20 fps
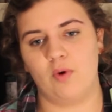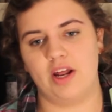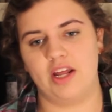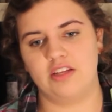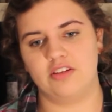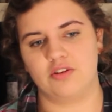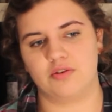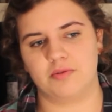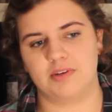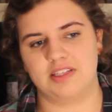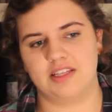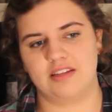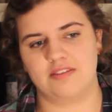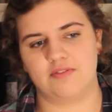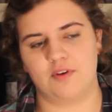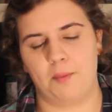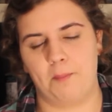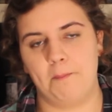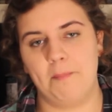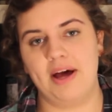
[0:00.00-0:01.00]
wanting to read this
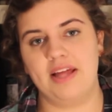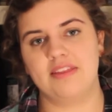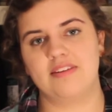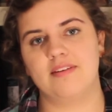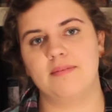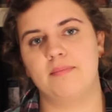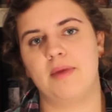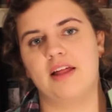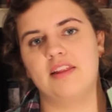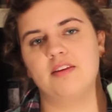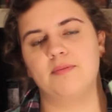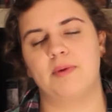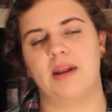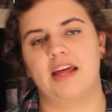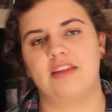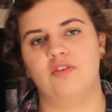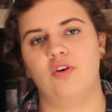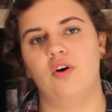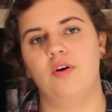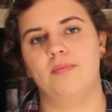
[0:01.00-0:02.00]
for months and months, but
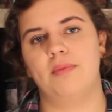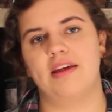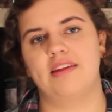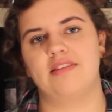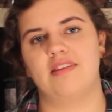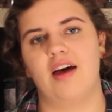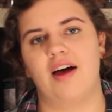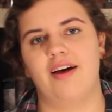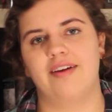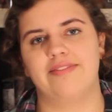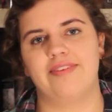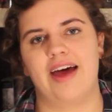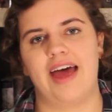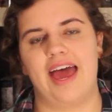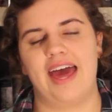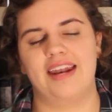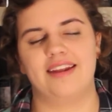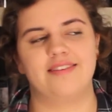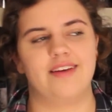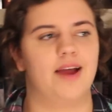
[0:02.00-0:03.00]
I told myself
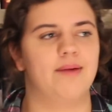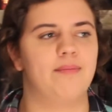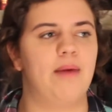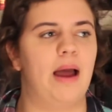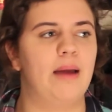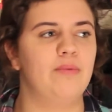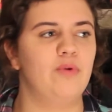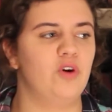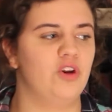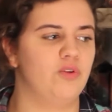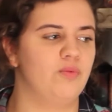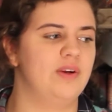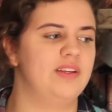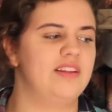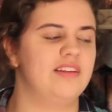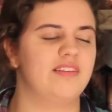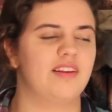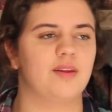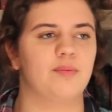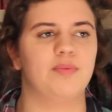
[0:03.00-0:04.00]
ahead of time I'm going to read
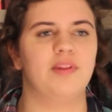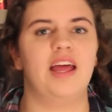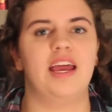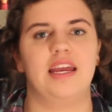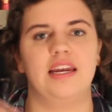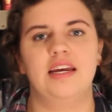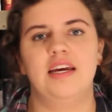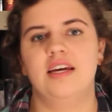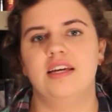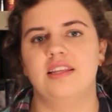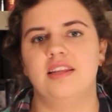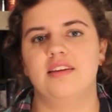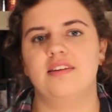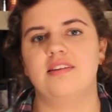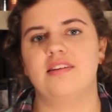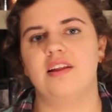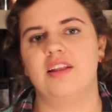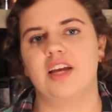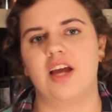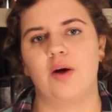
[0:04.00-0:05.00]
this on the plane. This is
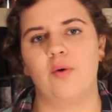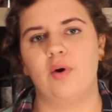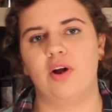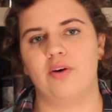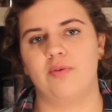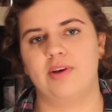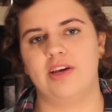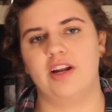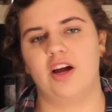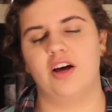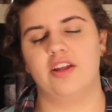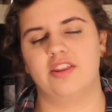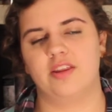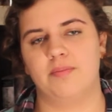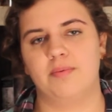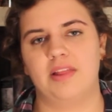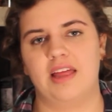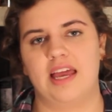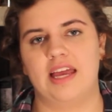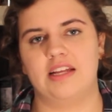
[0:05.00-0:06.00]
something I want to read on the
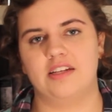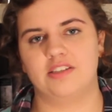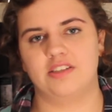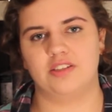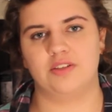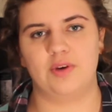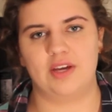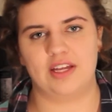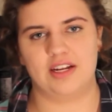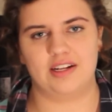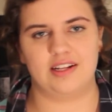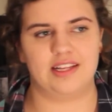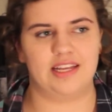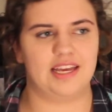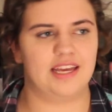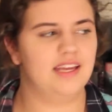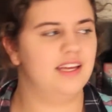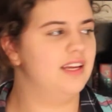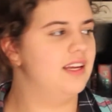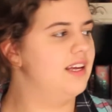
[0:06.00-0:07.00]
plane to
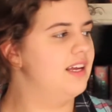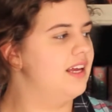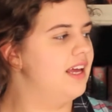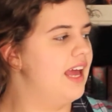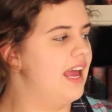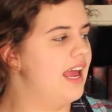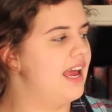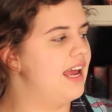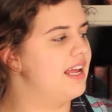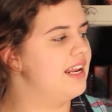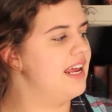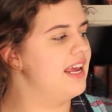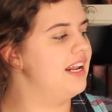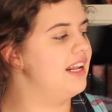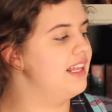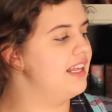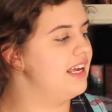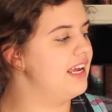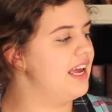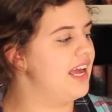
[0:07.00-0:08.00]
Italy. And
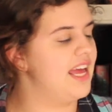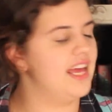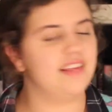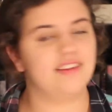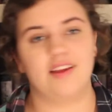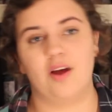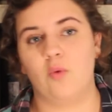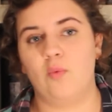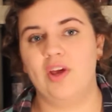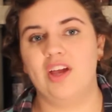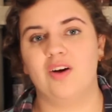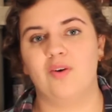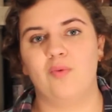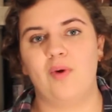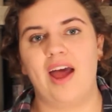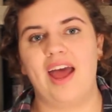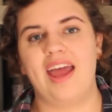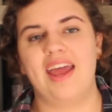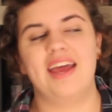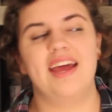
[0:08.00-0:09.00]
Italy is a week
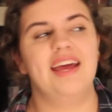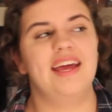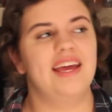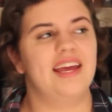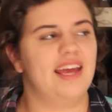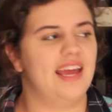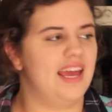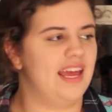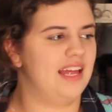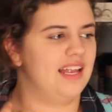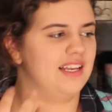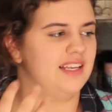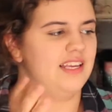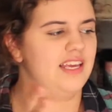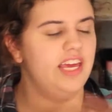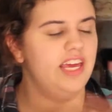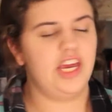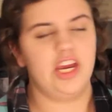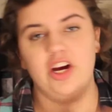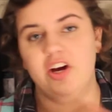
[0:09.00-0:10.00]
away, and
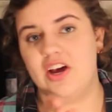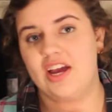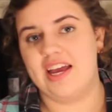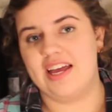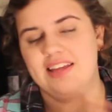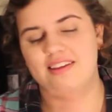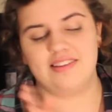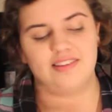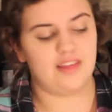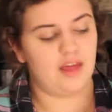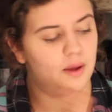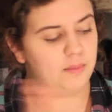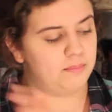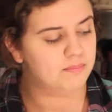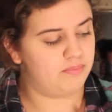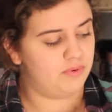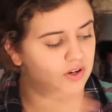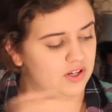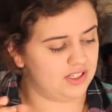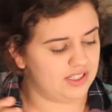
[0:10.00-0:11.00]
here is the
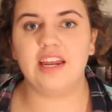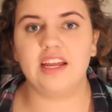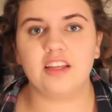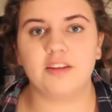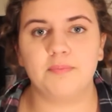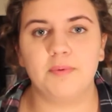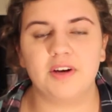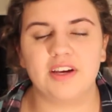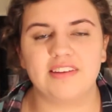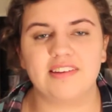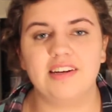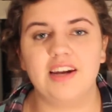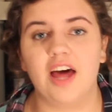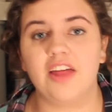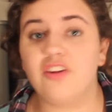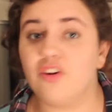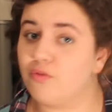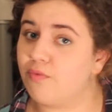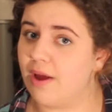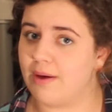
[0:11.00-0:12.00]
book. The next book is
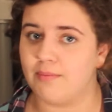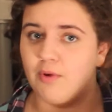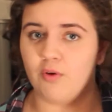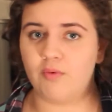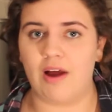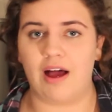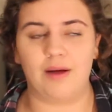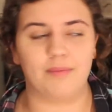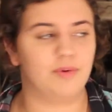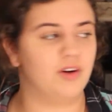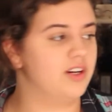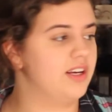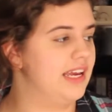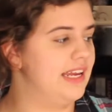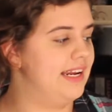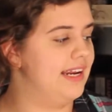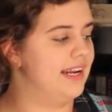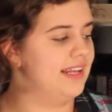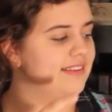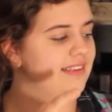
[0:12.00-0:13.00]
another Rainbow Rowell book,
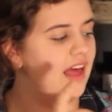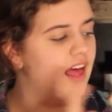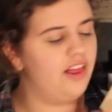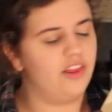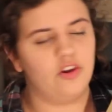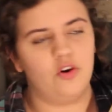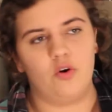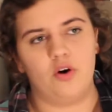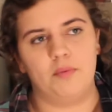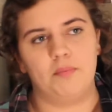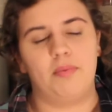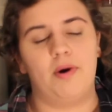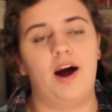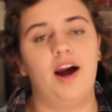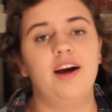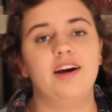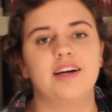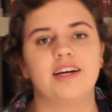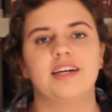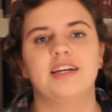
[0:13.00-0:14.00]
and it is Eleanor and
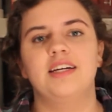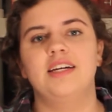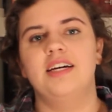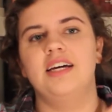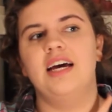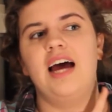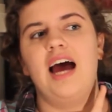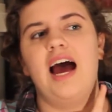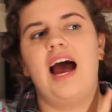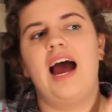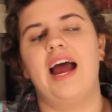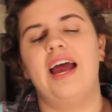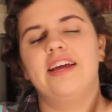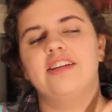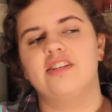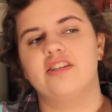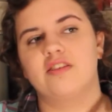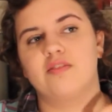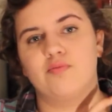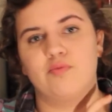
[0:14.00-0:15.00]
Park. I
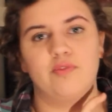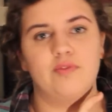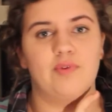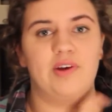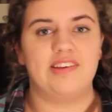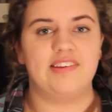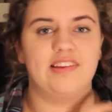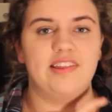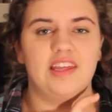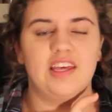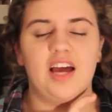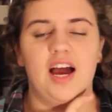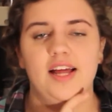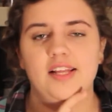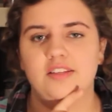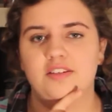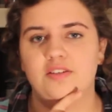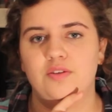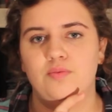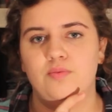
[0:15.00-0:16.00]
just recently got
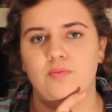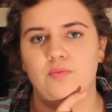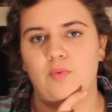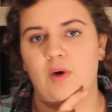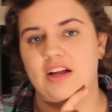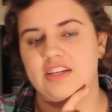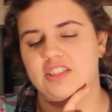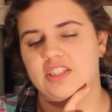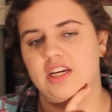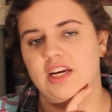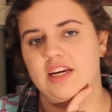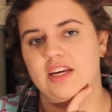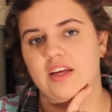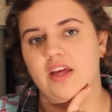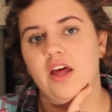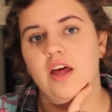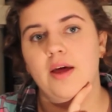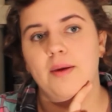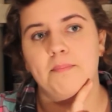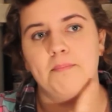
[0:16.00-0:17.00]
into
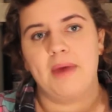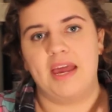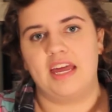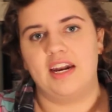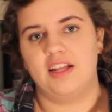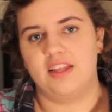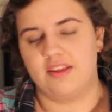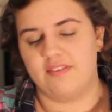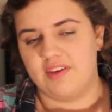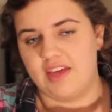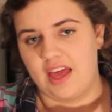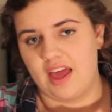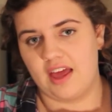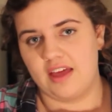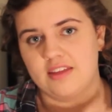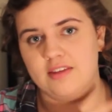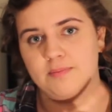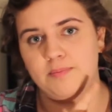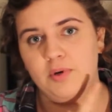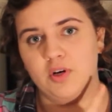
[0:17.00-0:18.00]
watching Megan
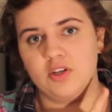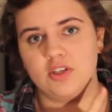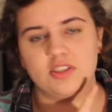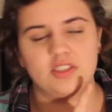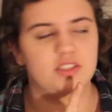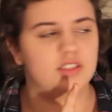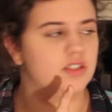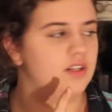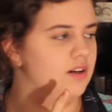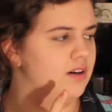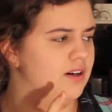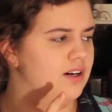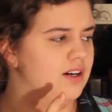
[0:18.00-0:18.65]
Olivier's videos.